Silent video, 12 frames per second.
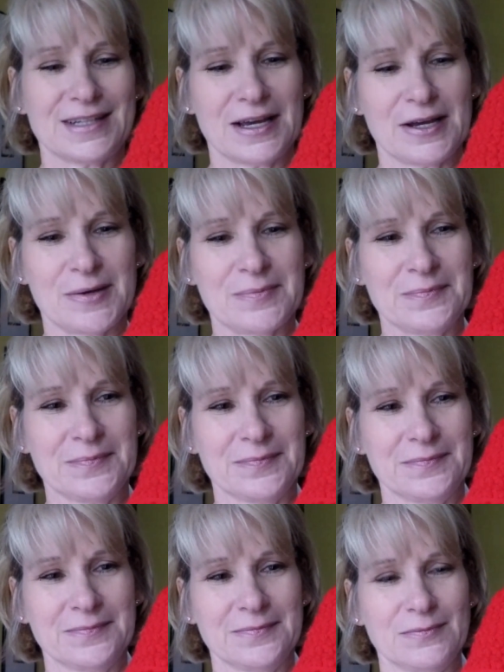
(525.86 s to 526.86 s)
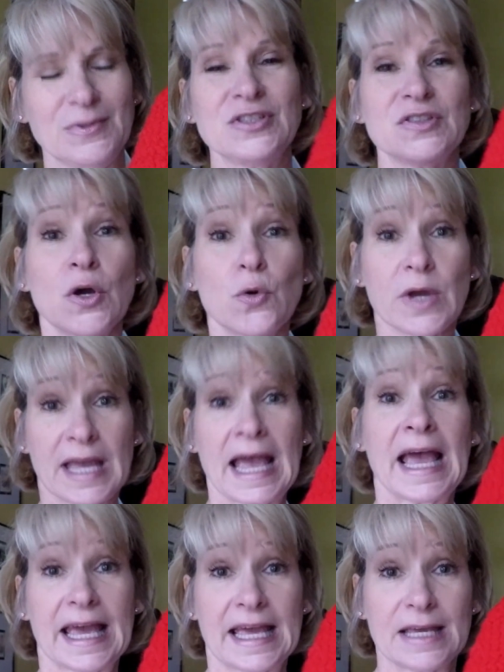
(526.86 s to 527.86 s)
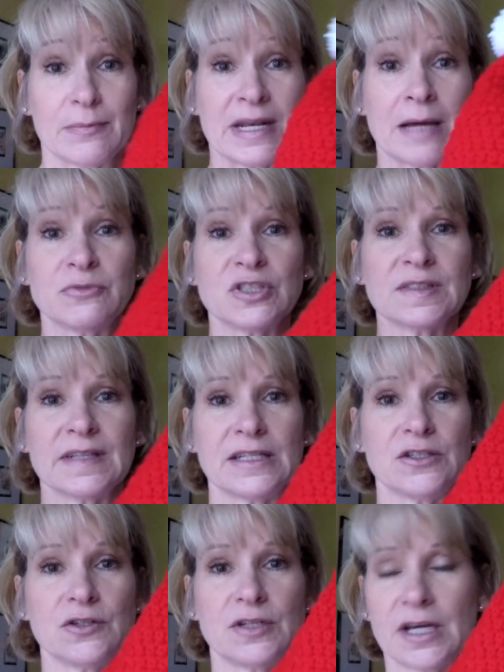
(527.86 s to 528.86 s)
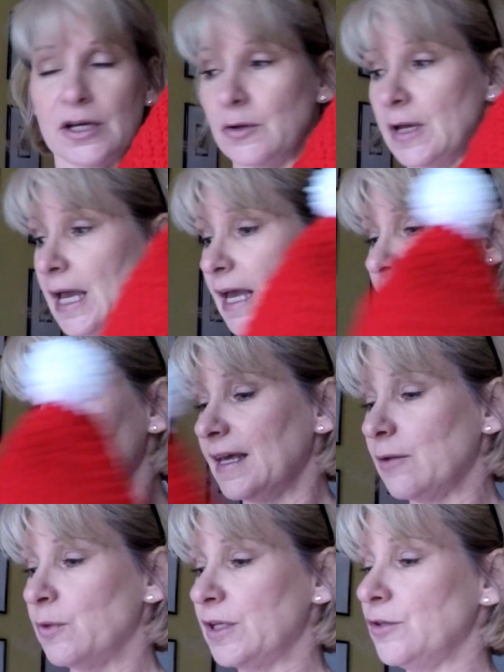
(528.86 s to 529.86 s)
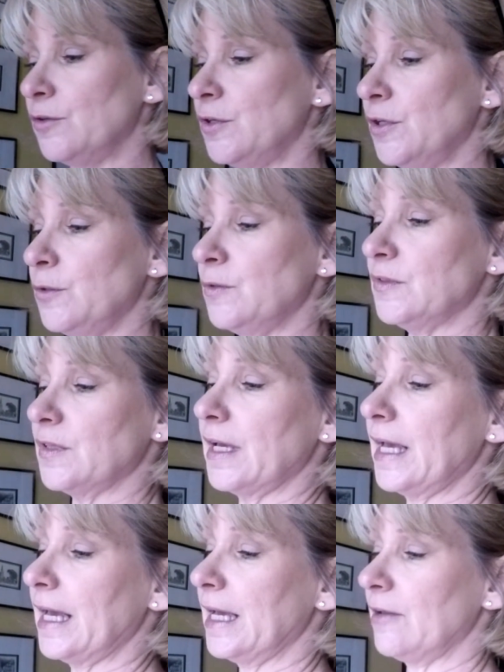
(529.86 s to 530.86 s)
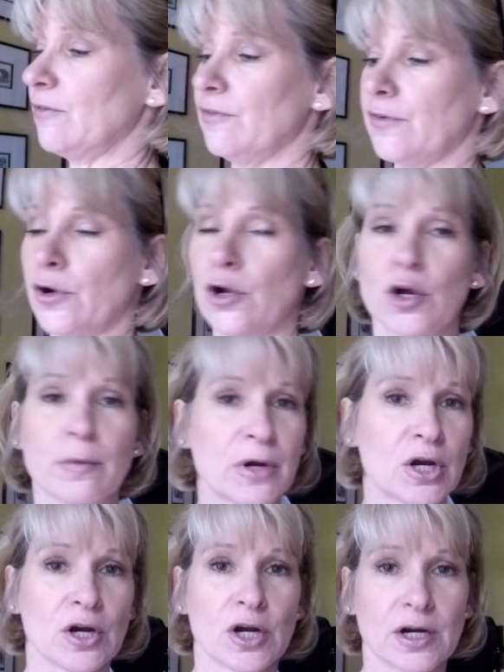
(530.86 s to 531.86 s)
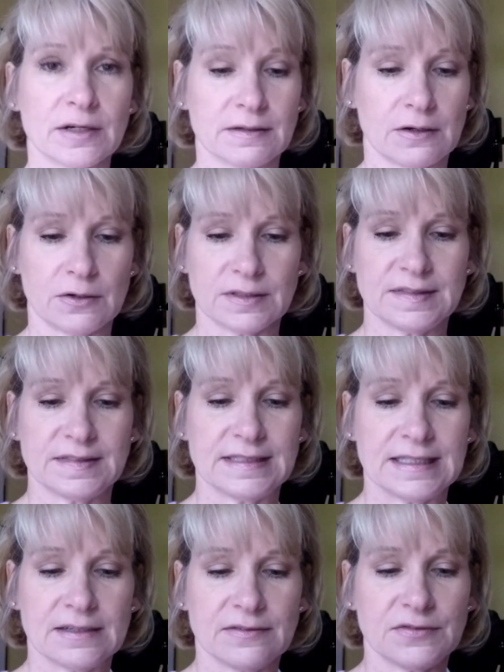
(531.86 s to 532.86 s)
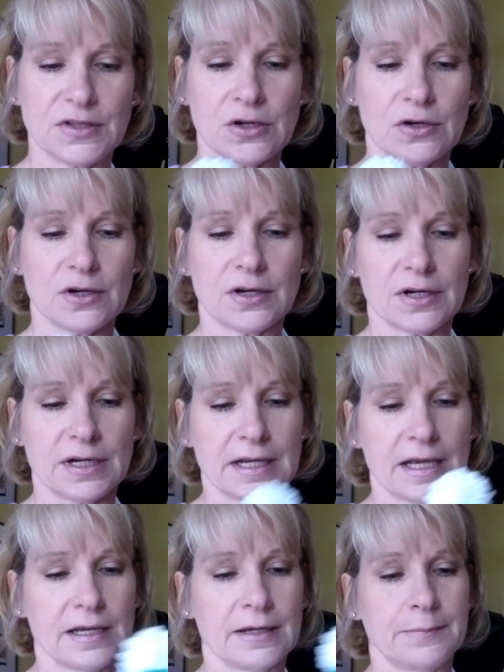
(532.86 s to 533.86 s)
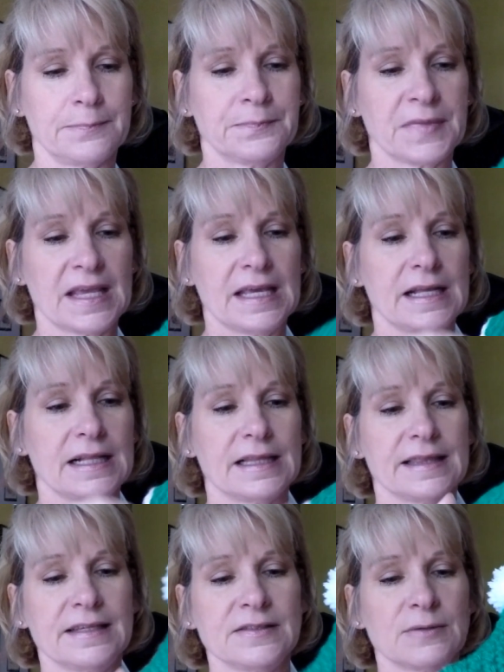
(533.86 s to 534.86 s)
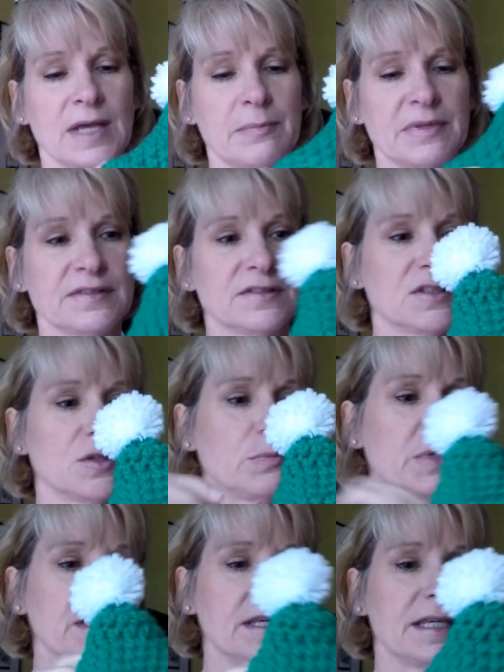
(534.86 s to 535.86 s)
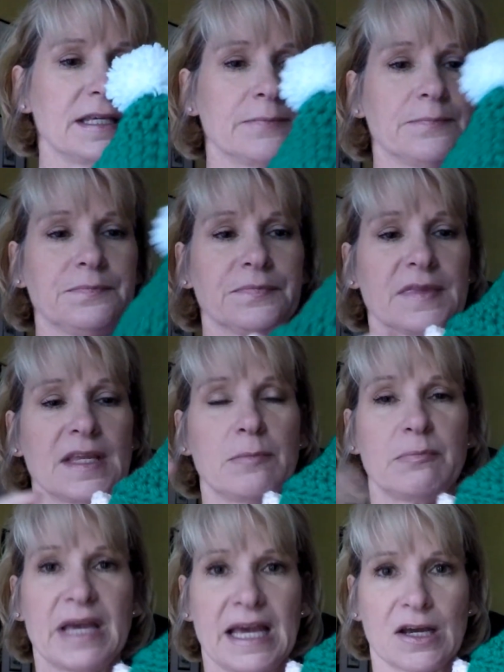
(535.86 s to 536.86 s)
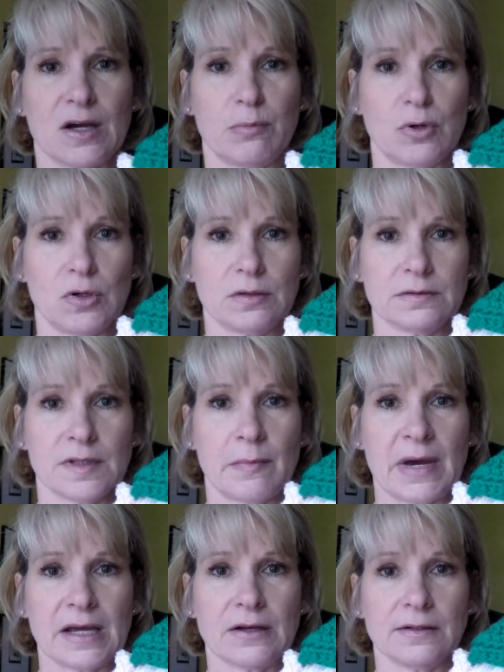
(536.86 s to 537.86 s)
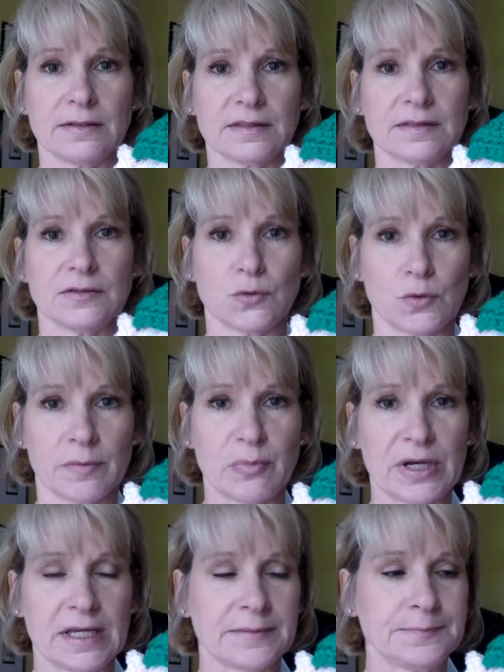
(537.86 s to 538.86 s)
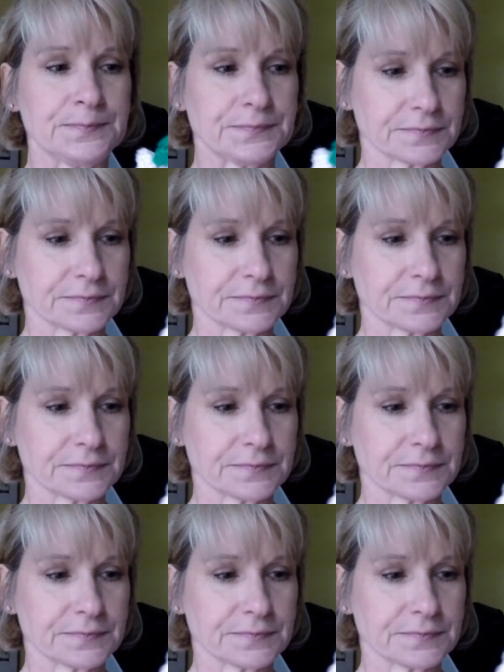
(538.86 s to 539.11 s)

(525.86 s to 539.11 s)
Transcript: is okay, but I'm just letting you know that when you use a firmer or stiff yarn, this happens to be Impeccable, the Michaels store brand.